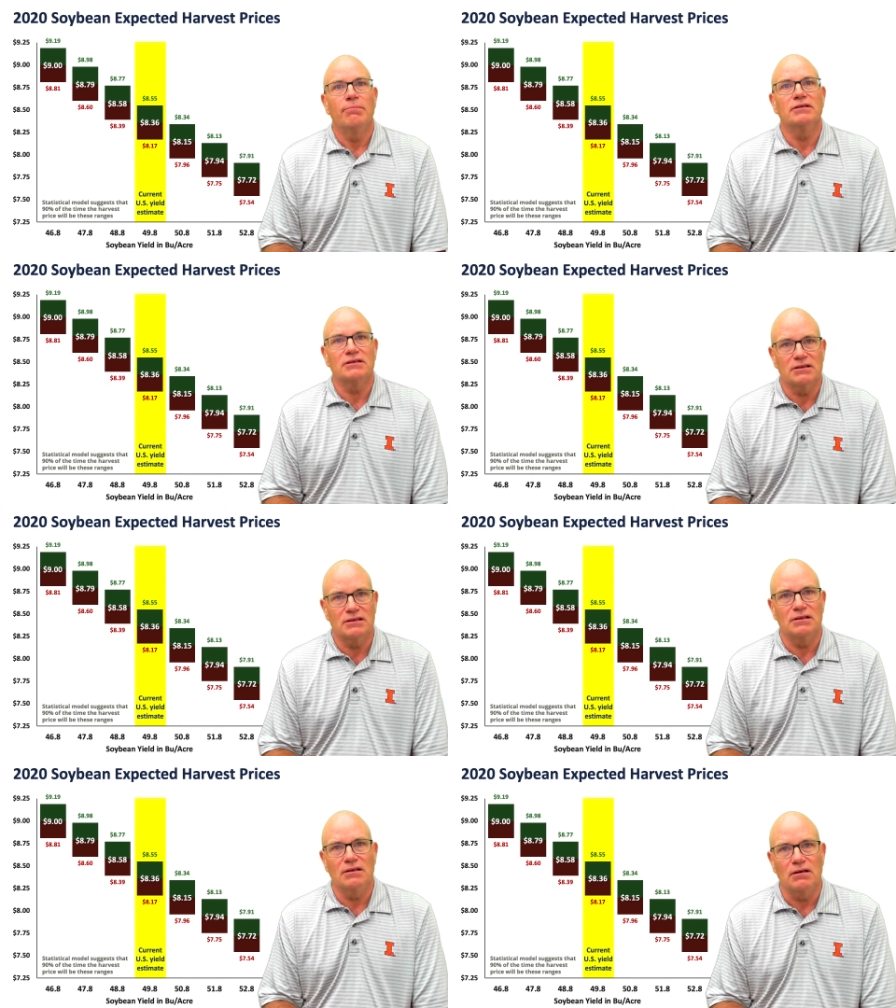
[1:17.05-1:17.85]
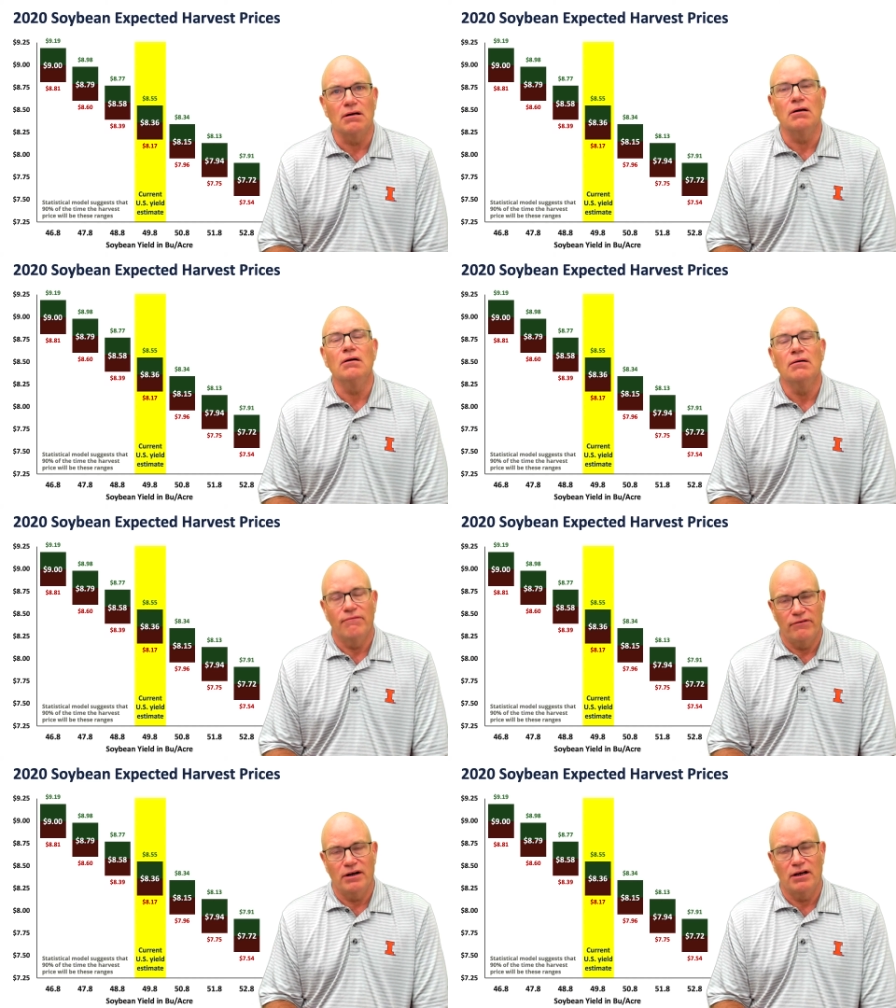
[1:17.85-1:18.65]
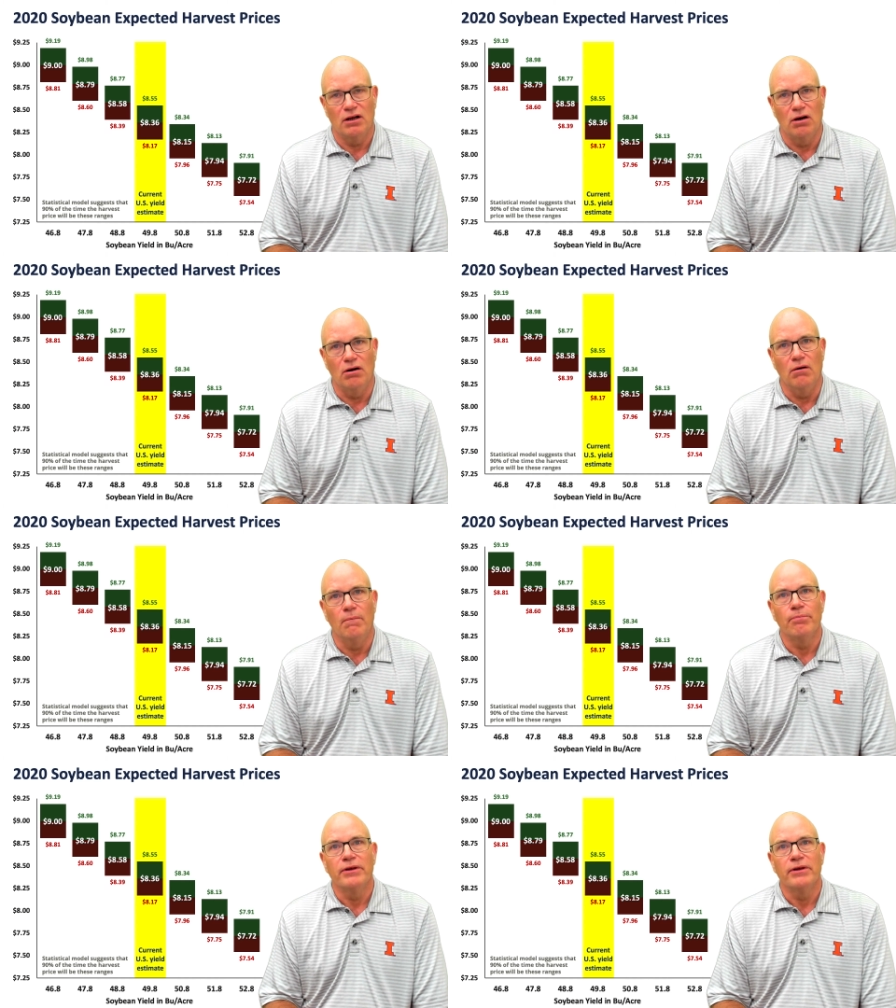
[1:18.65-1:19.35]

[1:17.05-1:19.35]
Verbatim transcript: but still very low.